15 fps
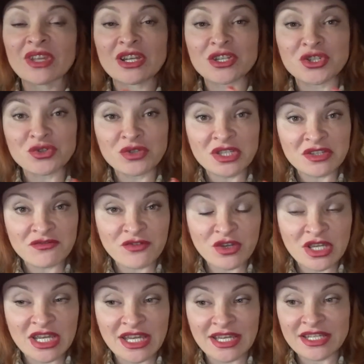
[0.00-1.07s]
shouldn't
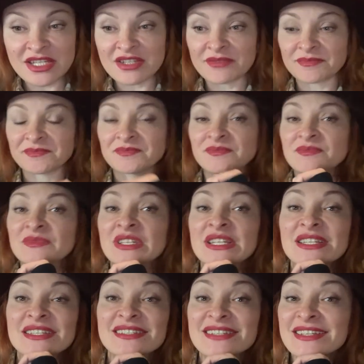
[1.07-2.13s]
forget
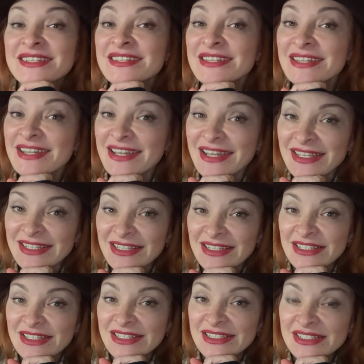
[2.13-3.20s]
that he
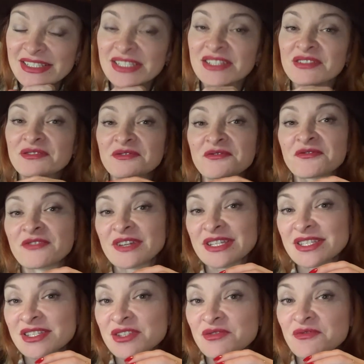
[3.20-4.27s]
analyzes
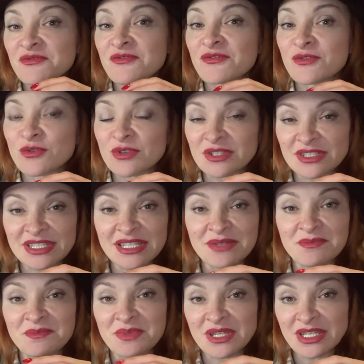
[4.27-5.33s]
first of all the
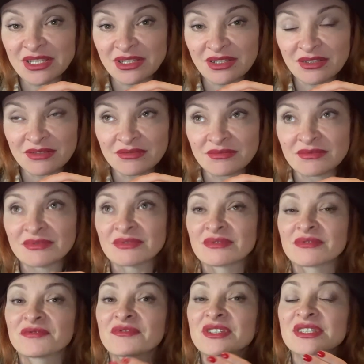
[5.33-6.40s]
bid
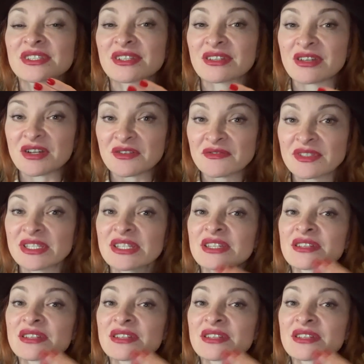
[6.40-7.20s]
with lowest